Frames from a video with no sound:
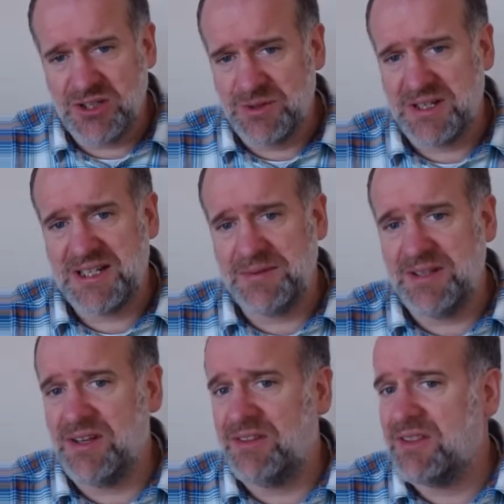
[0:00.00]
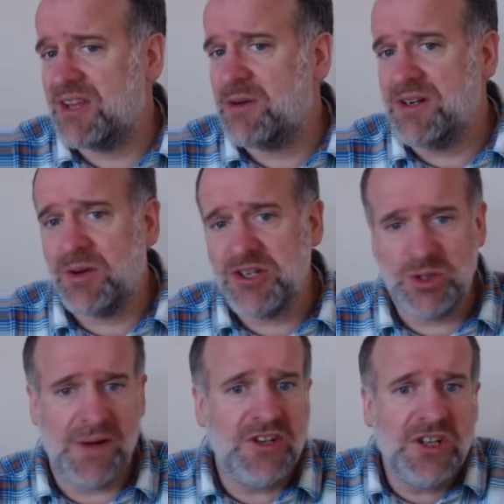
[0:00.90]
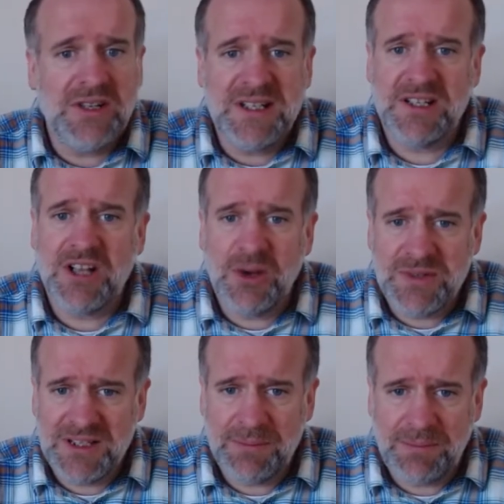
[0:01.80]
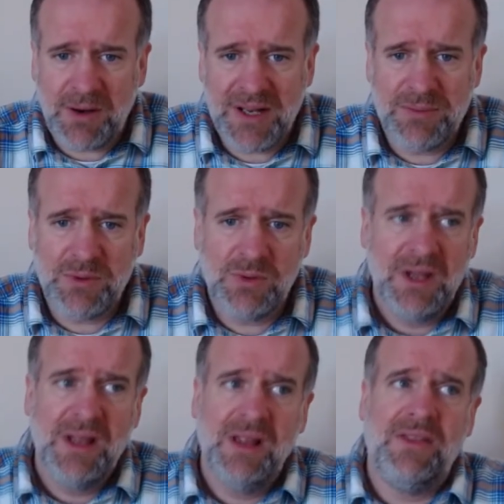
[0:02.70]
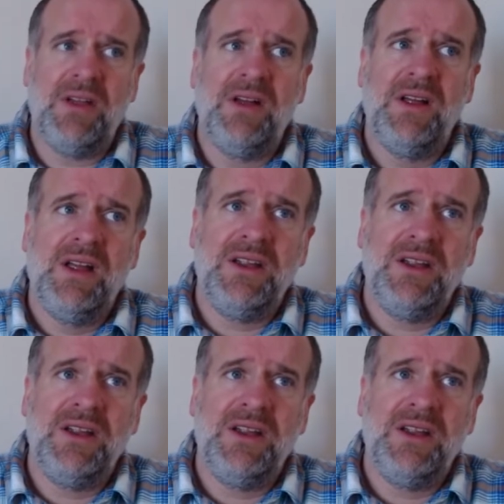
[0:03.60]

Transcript: and it was accepted that the only knowledge you ever needed to know was in the Bible, that